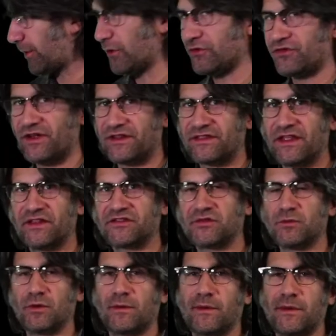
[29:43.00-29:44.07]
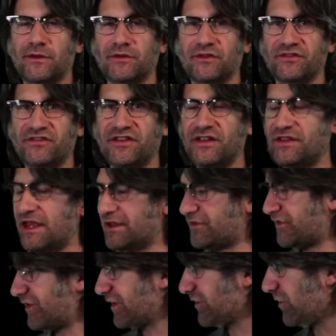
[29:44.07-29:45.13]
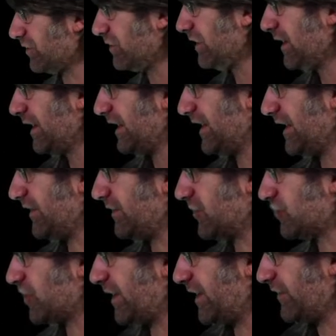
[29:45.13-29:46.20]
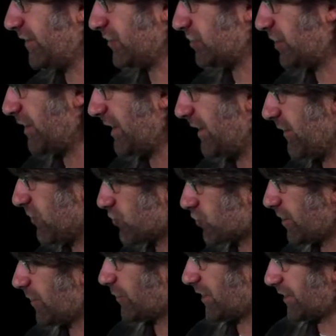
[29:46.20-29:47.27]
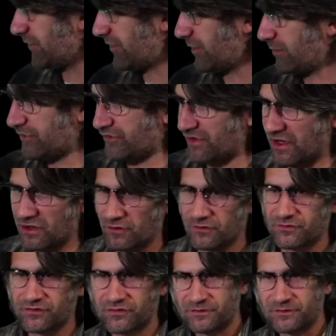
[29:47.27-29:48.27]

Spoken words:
like this, and we'll be able to see that signal in the tree rings themselves.